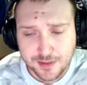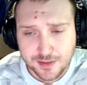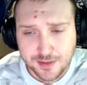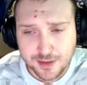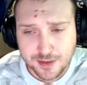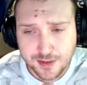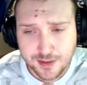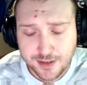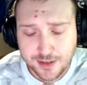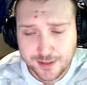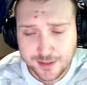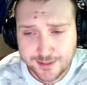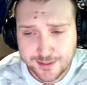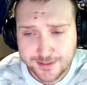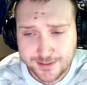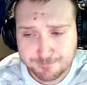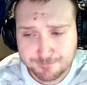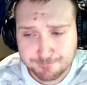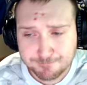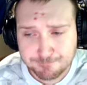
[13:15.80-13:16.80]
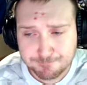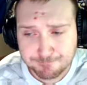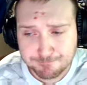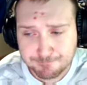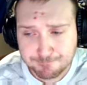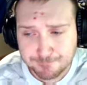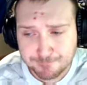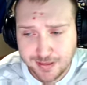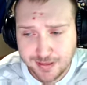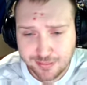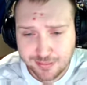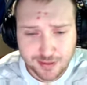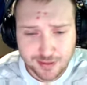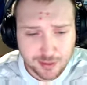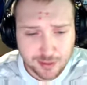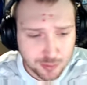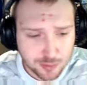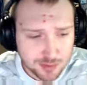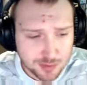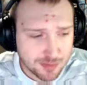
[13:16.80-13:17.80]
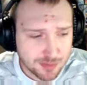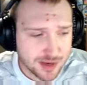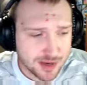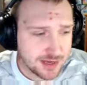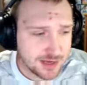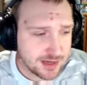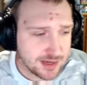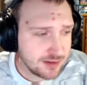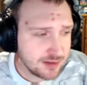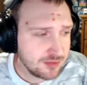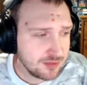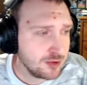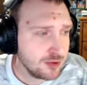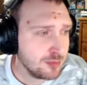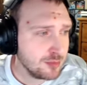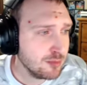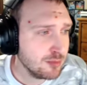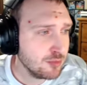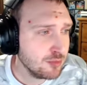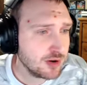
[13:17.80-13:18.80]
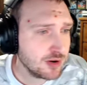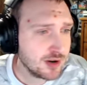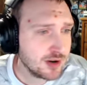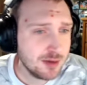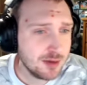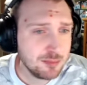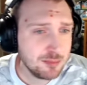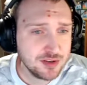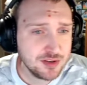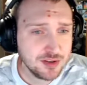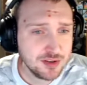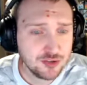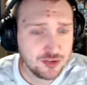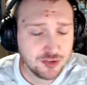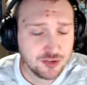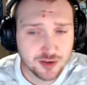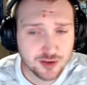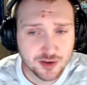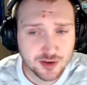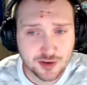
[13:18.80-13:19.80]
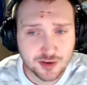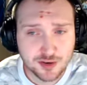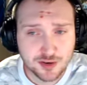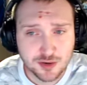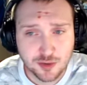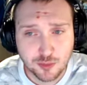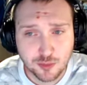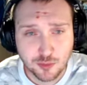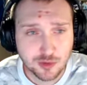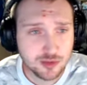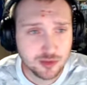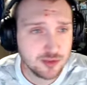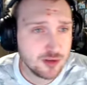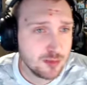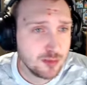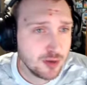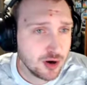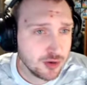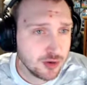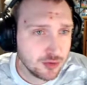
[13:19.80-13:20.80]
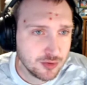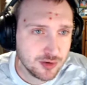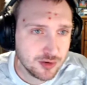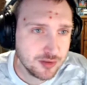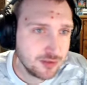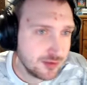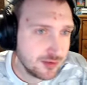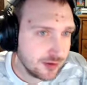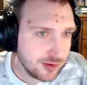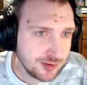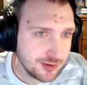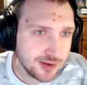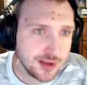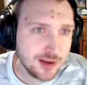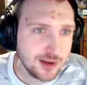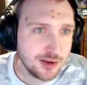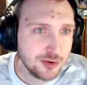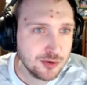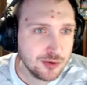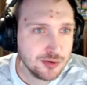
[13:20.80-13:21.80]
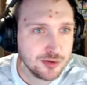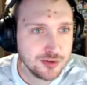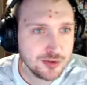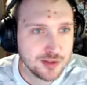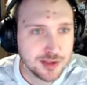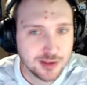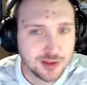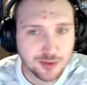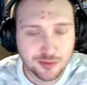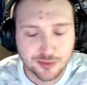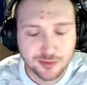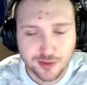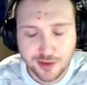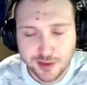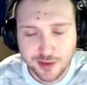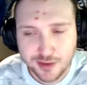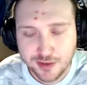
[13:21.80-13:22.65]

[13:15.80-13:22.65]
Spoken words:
I think we might need a little bit more competition with Kamar Lawrence, getting older, like you said.